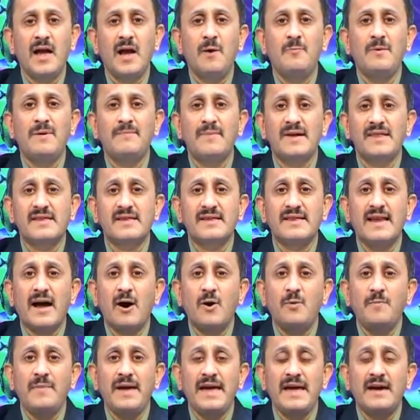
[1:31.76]
we must
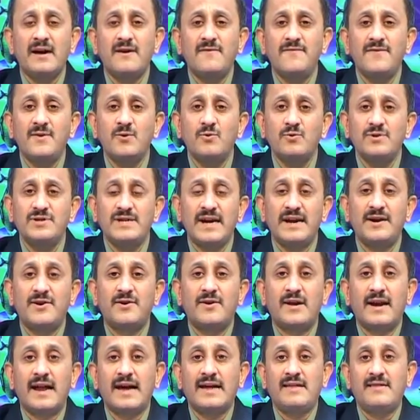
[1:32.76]
now make a few
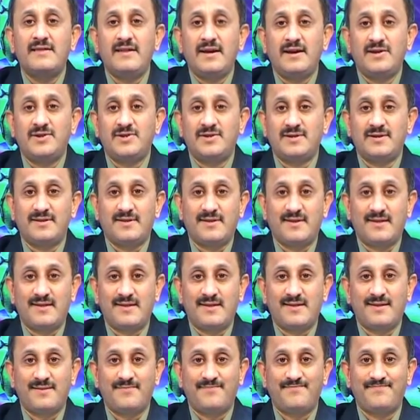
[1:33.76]

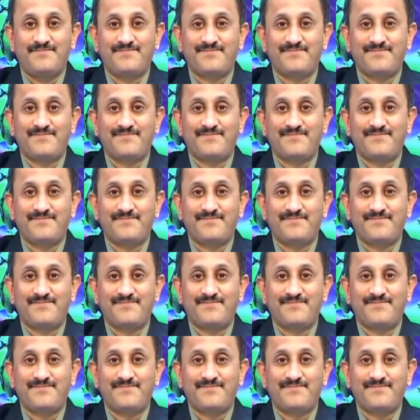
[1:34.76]
generalizations,